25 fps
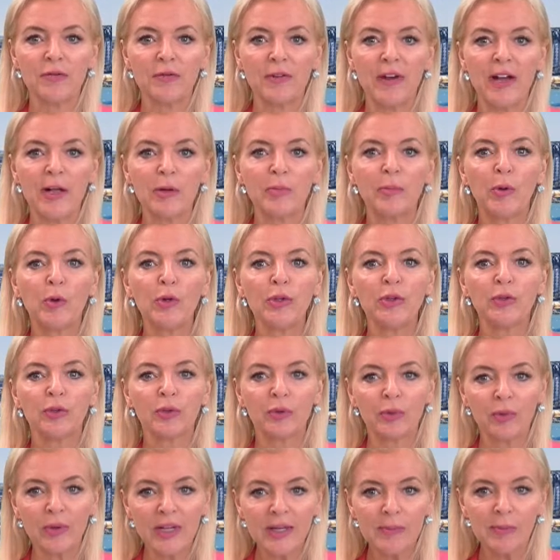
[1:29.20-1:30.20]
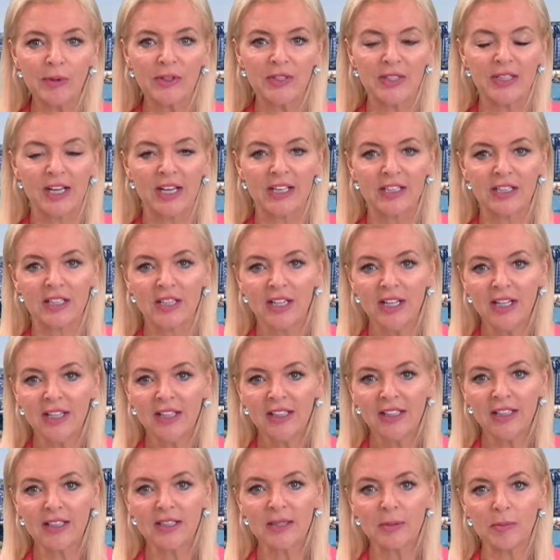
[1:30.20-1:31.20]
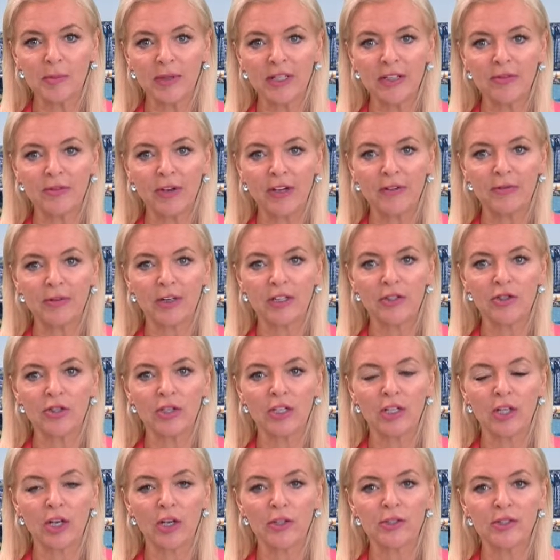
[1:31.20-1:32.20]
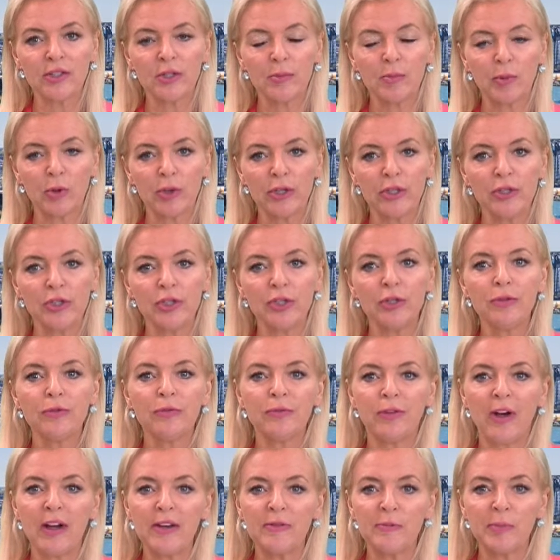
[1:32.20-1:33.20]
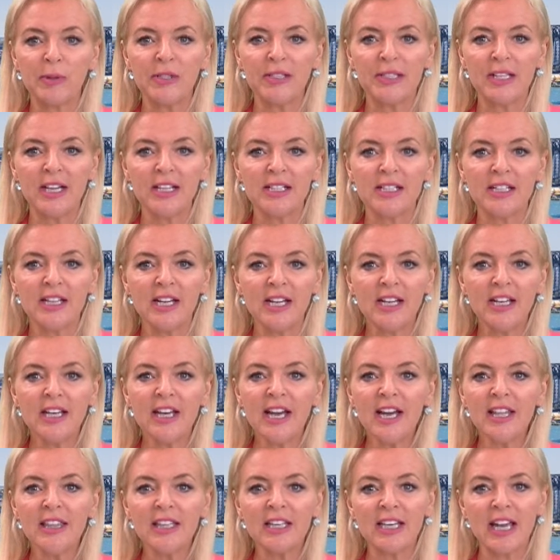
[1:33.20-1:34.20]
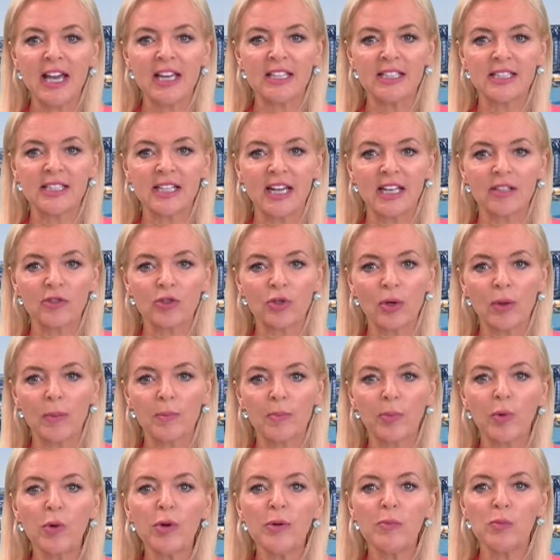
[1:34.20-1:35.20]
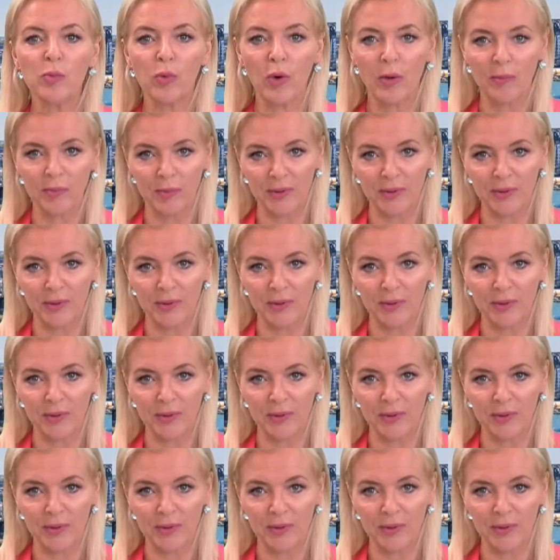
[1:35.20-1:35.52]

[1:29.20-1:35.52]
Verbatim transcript: fell zero point three percent, the S and P five hundred lost zero point two five percent, and the Nasdaq dropped zero point one